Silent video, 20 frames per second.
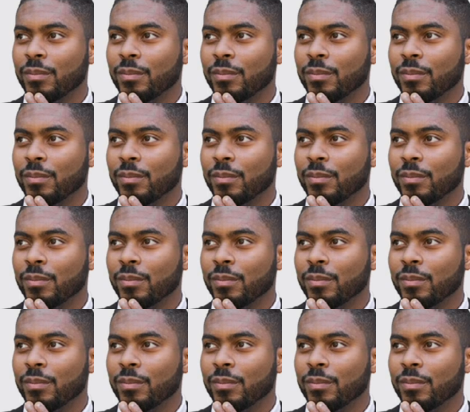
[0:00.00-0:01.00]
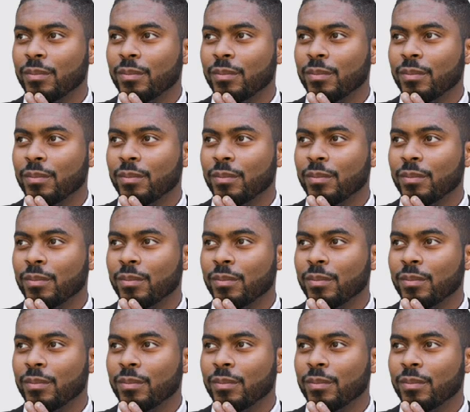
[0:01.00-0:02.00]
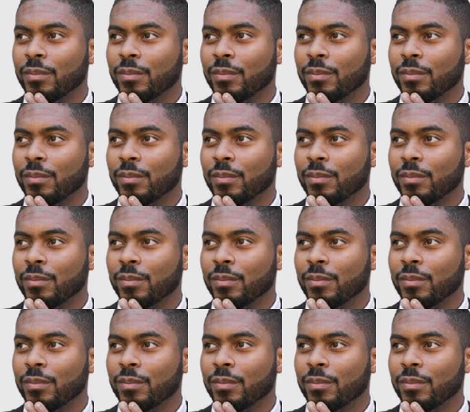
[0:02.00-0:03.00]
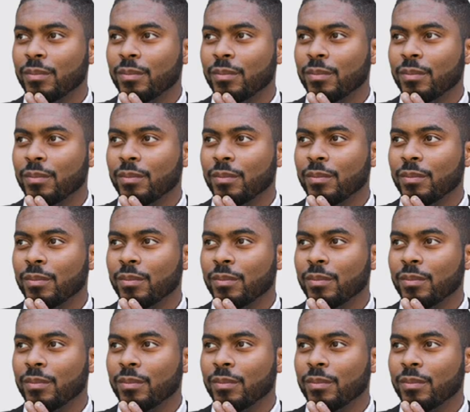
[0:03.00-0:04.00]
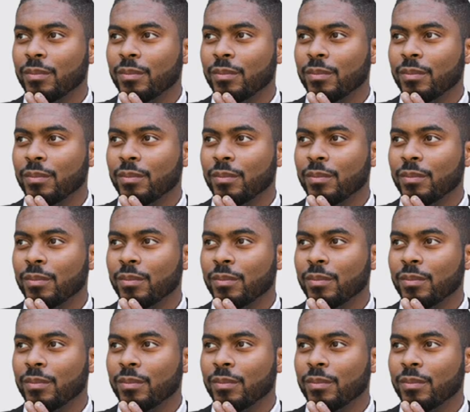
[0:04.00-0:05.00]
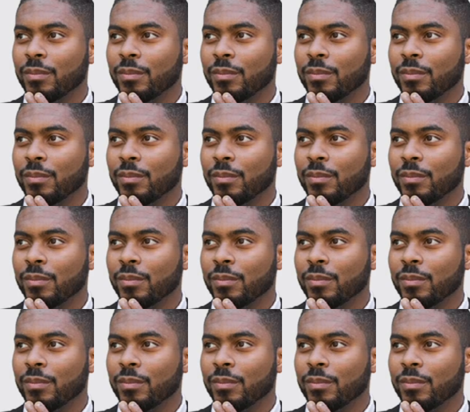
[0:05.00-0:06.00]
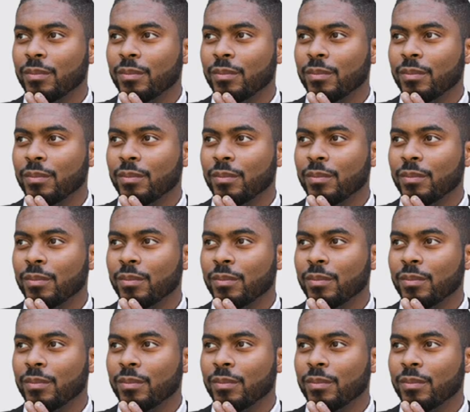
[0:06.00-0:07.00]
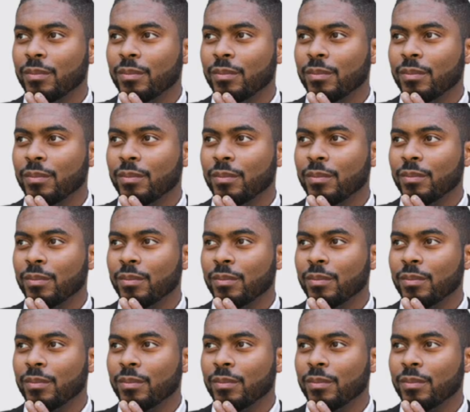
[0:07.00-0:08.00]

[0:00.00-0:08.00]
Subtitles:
[no speech]